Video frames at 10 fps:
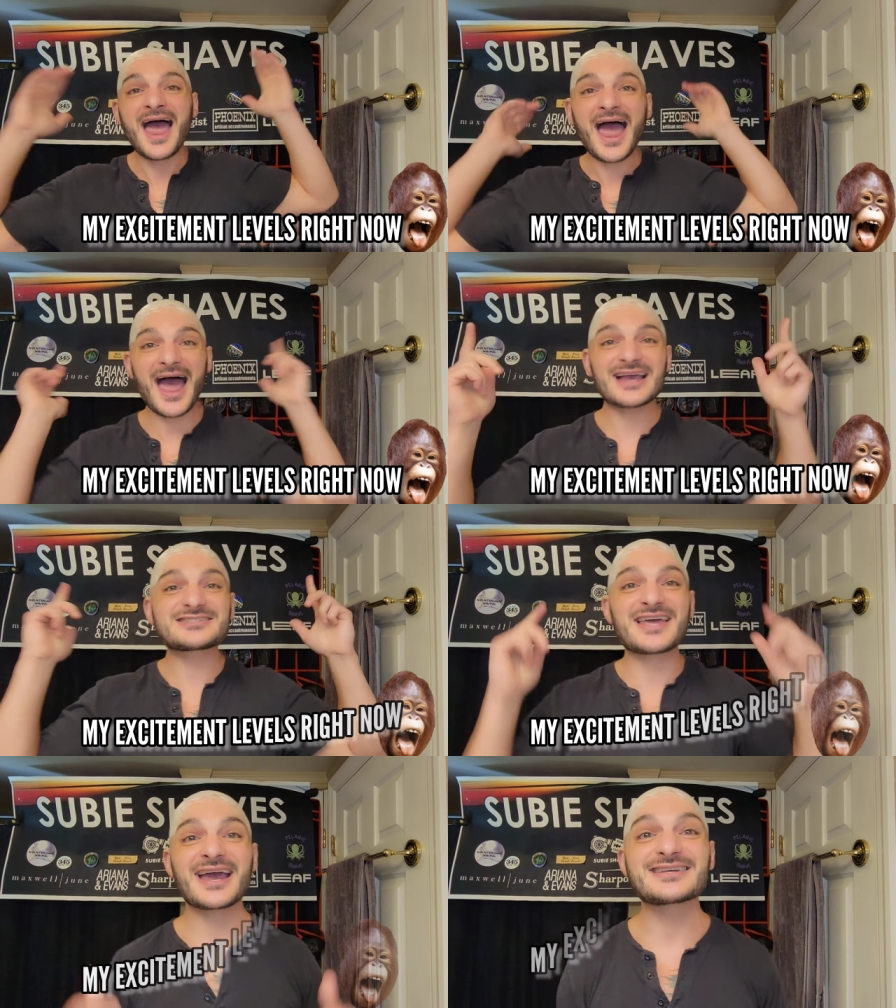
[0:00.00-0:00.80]

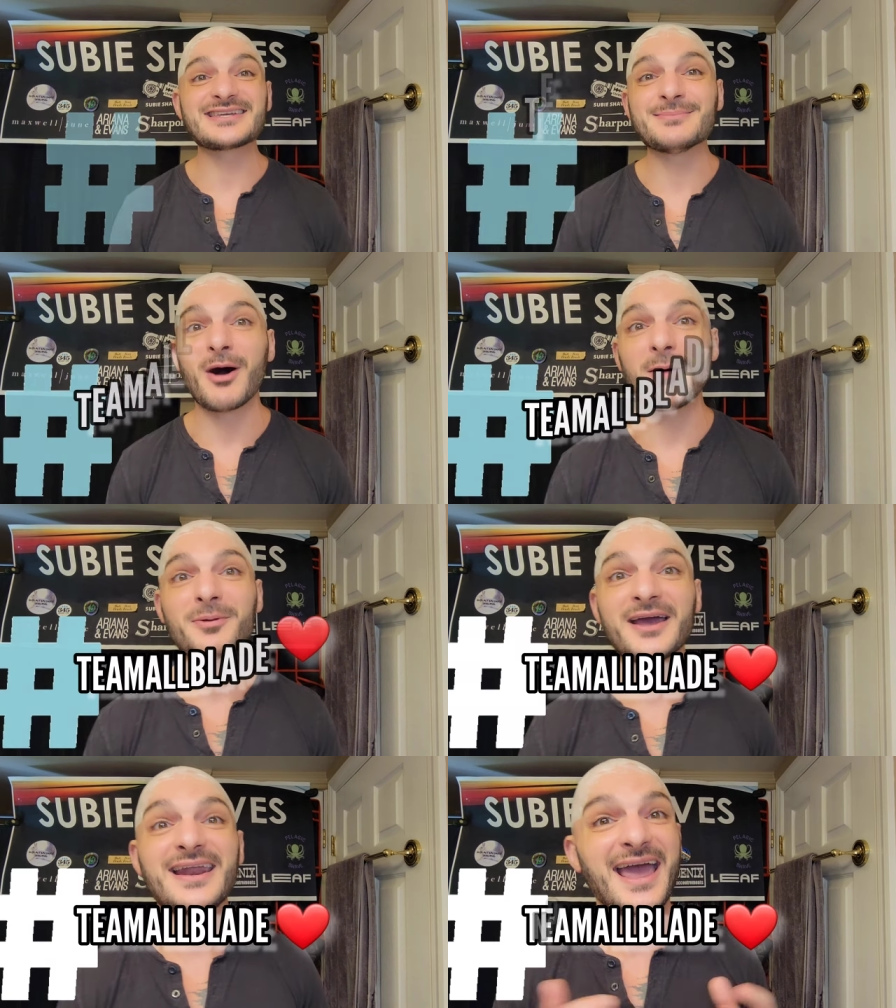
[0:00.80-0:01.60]
Hashtag Team All
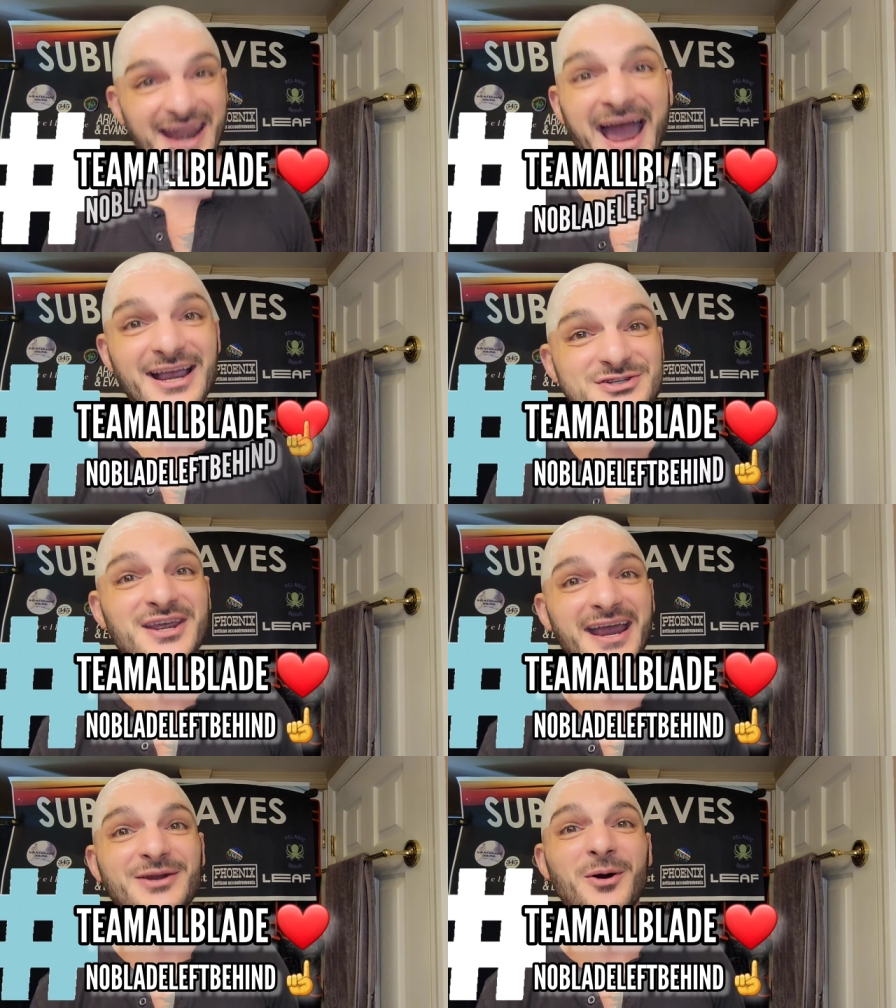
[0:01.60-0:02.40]
Blade and
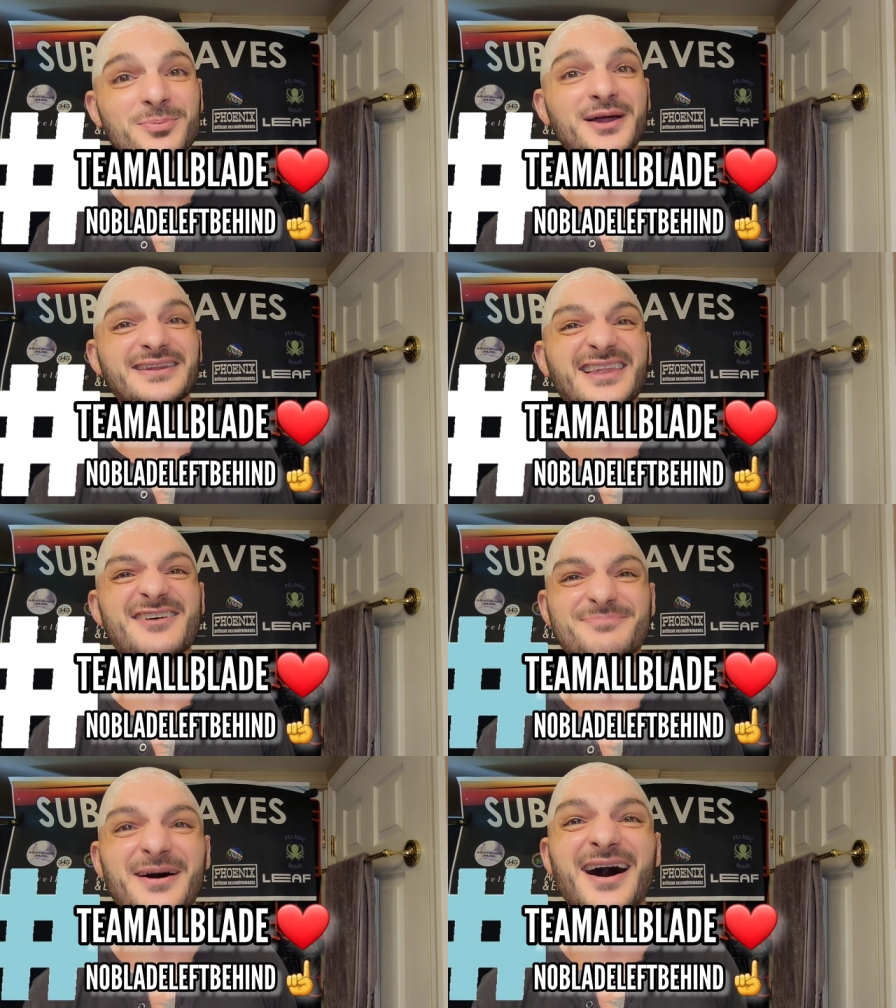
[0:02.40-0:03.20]
hashtag No Blade
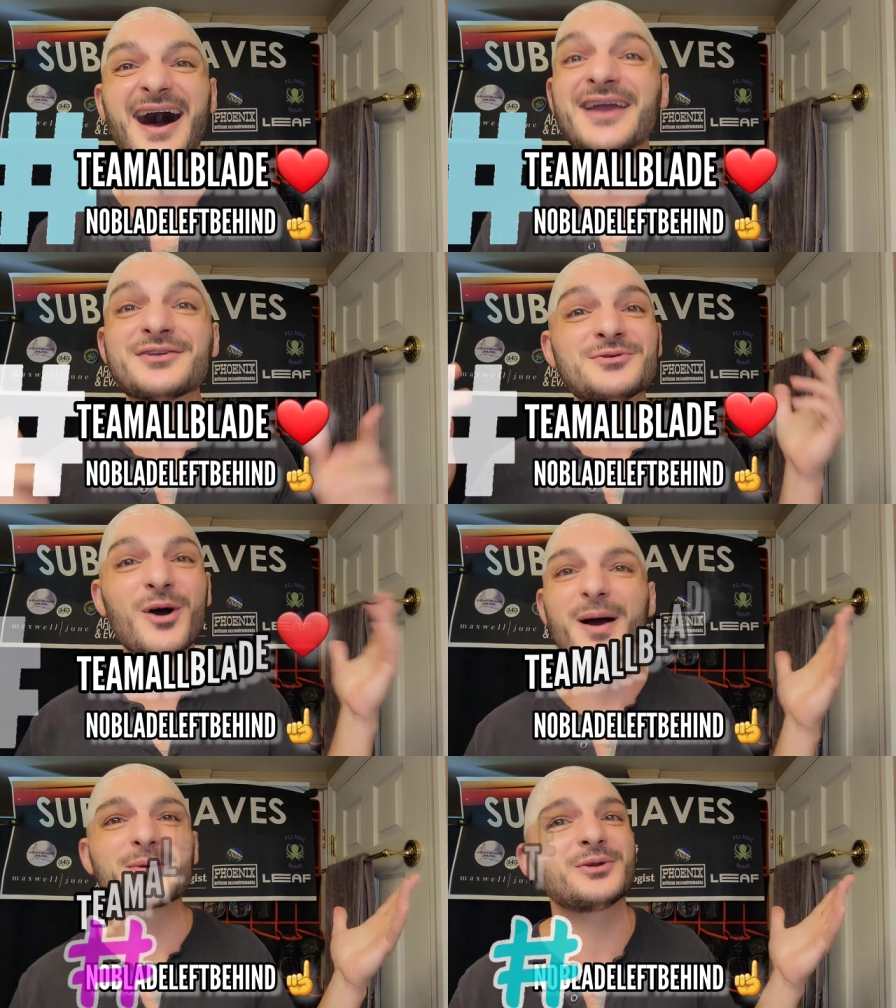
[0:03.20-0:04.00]
Left Behind. You
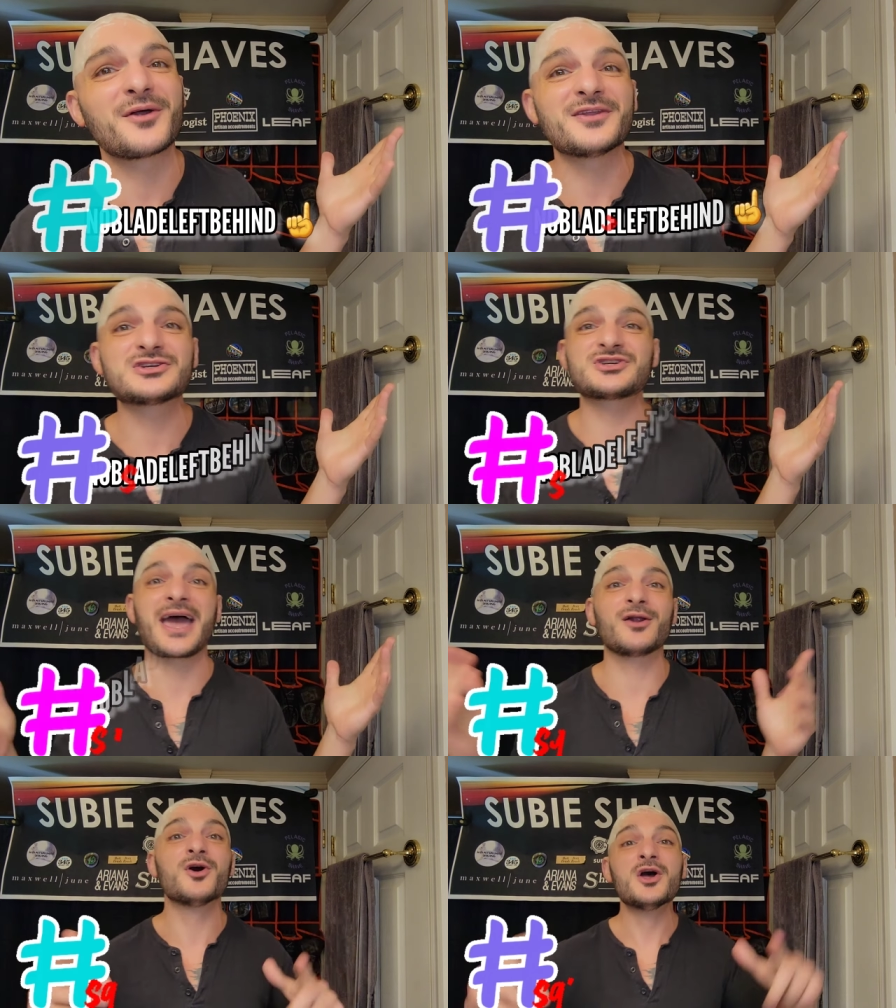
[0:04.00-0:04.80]
know how we do it on this
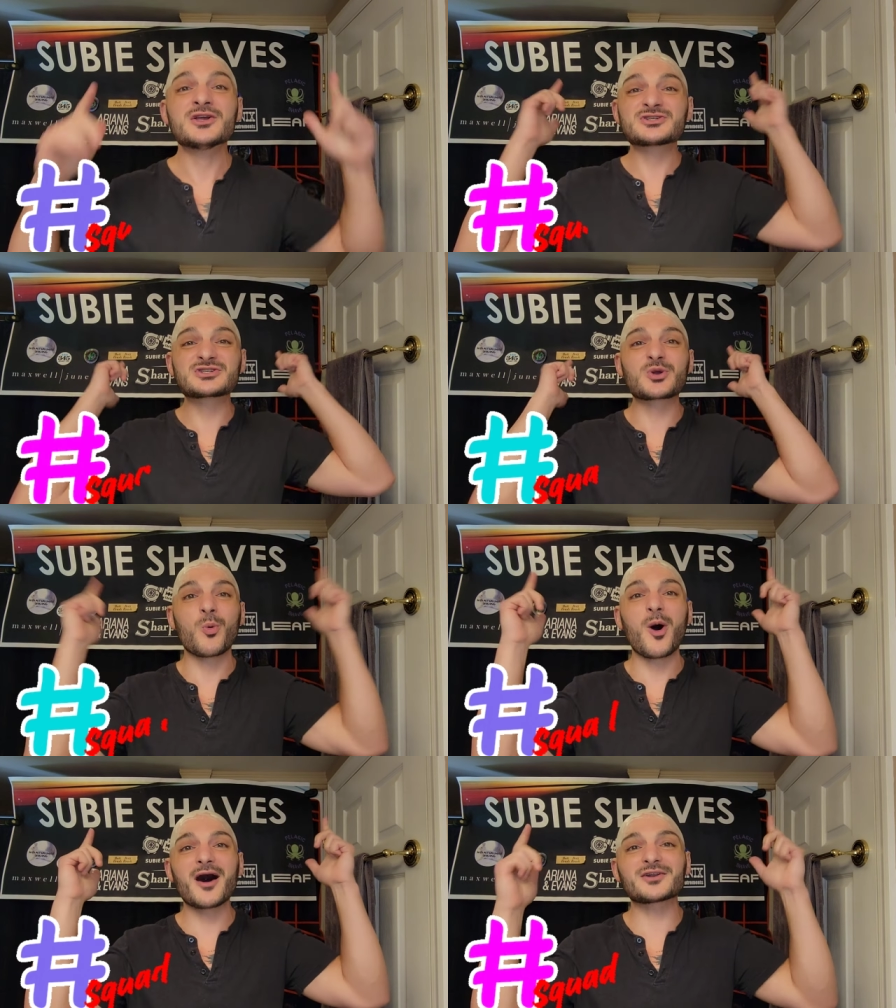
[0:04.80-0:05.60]
channel.
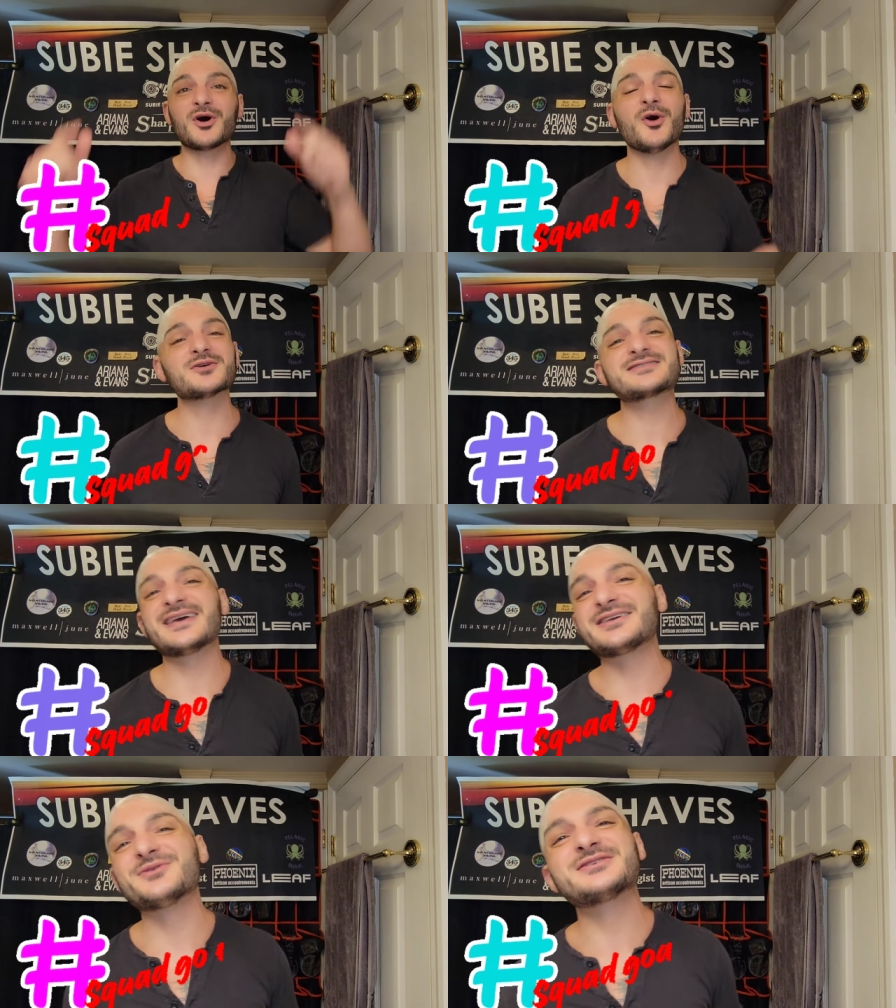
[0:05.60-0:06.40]
Squad goals.
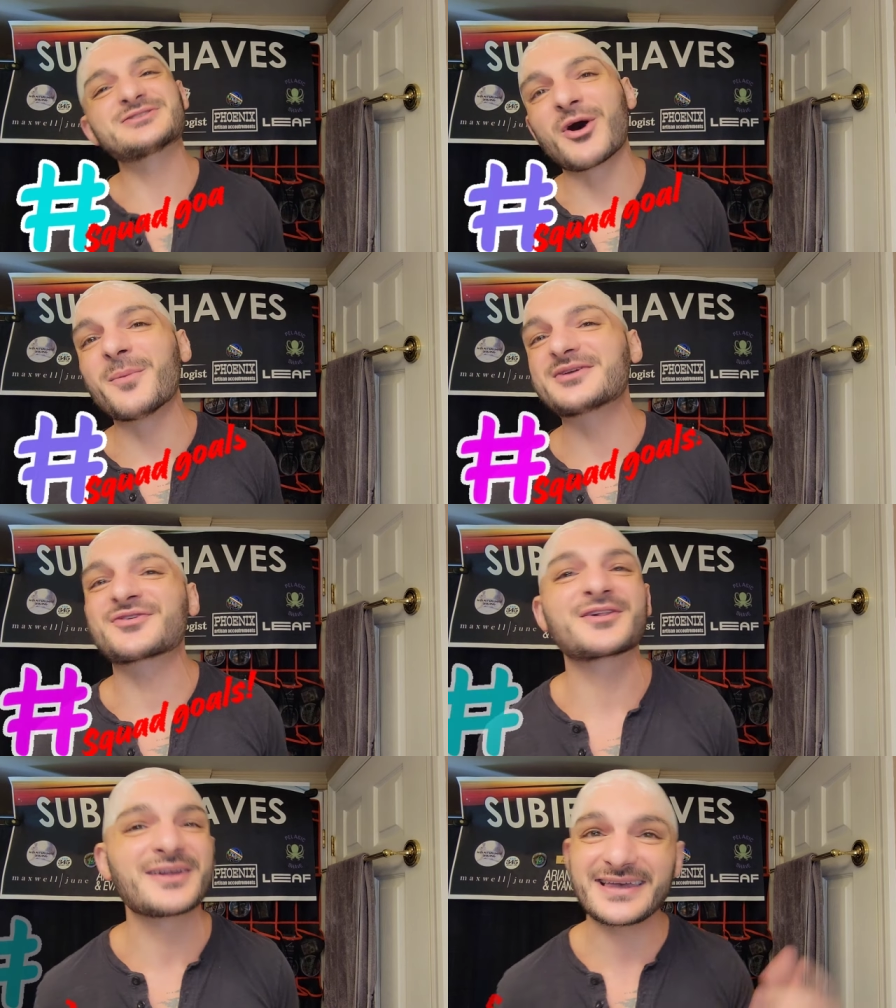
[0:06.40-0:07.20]
Thank you so much
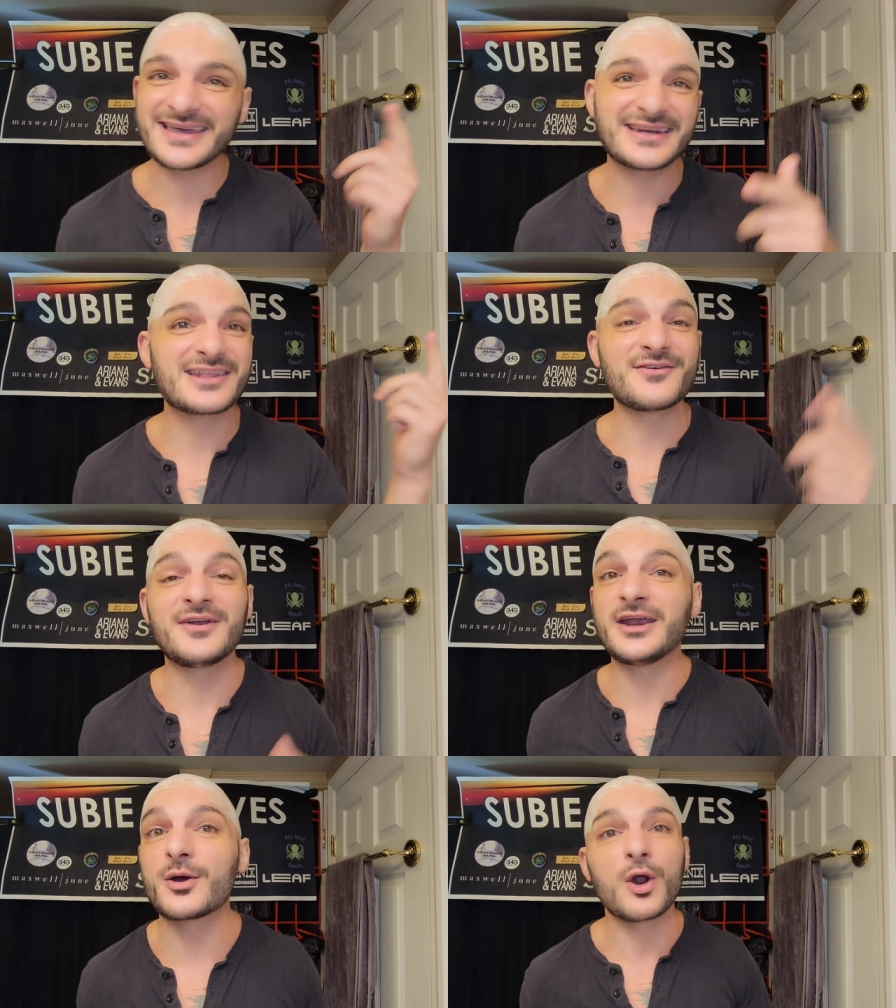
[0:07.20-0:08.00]
for clicking into the
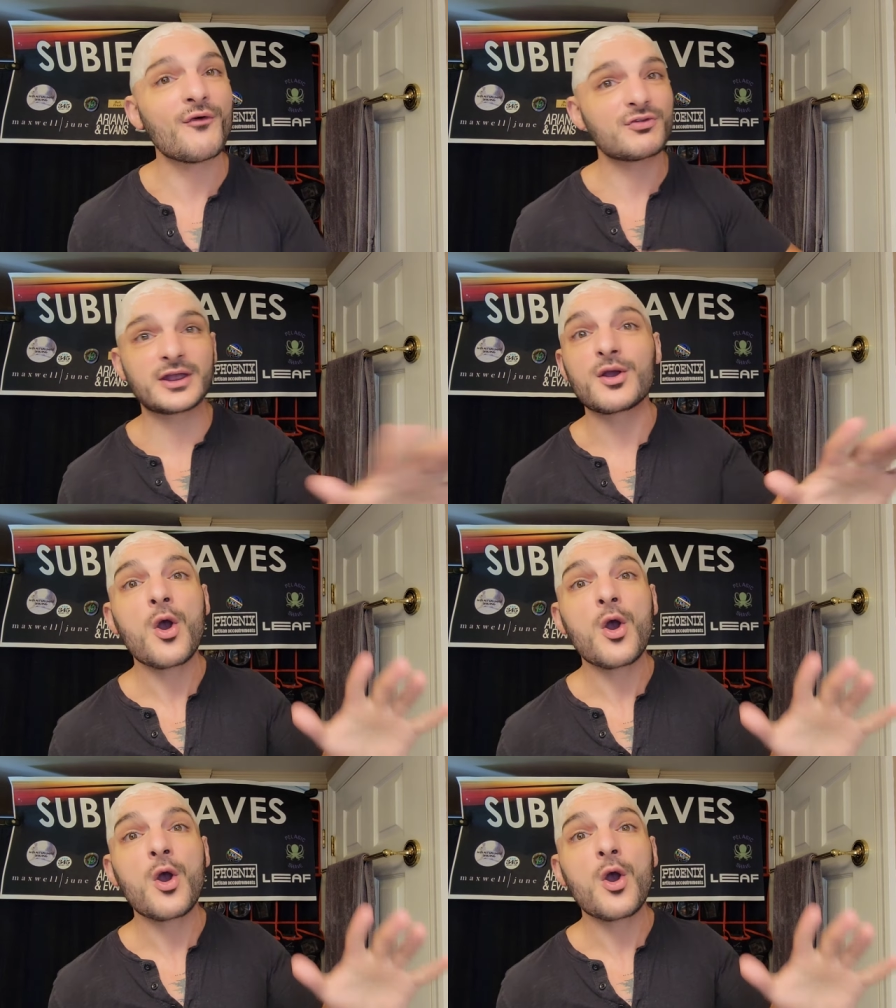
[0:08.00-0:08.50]
video and hopefully